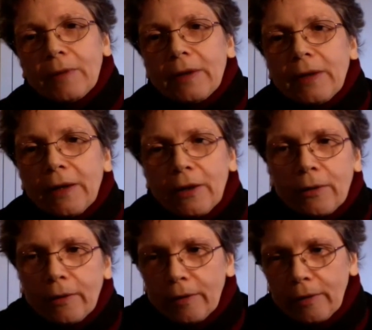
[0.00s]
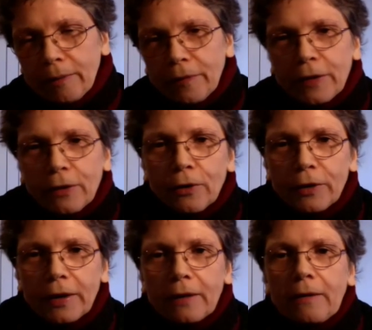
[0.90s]
like something
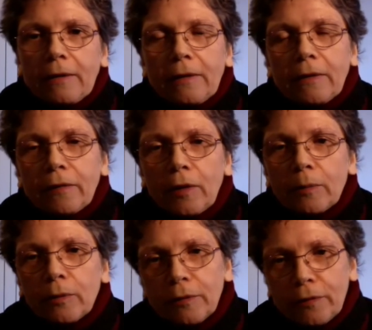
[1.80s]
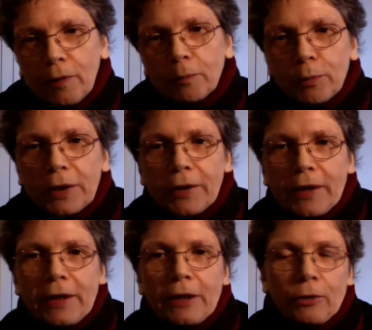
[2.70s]
going from point
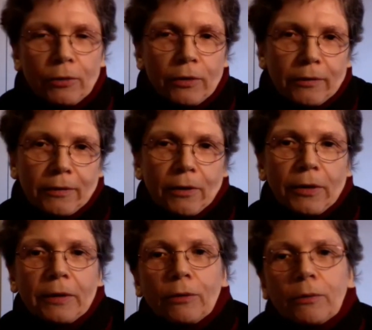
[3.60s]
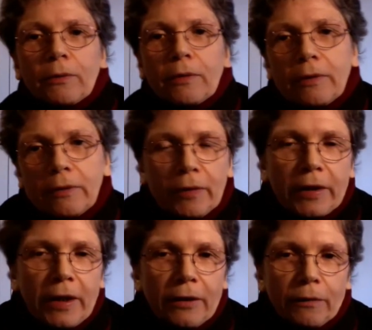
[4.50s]
A to going to
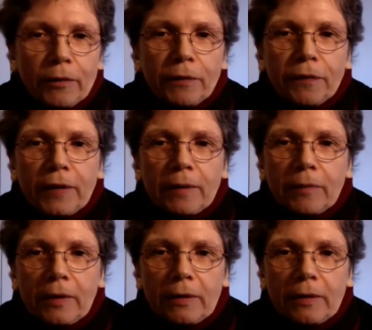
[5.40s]
the end of the film.